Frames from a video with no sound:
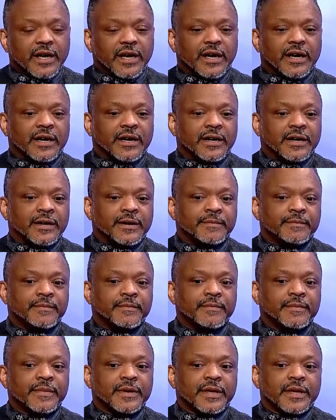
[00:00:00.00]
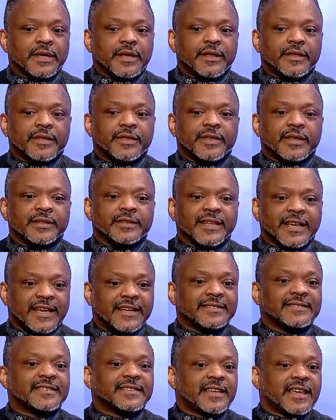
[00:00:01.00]
the
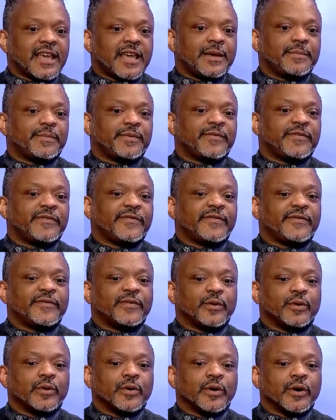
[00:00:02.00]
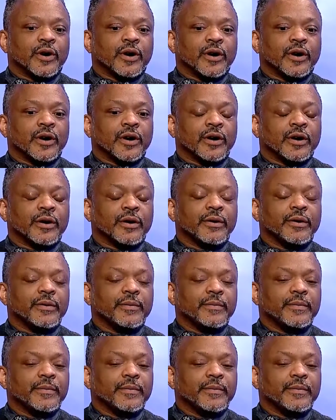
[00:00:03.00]
landscape for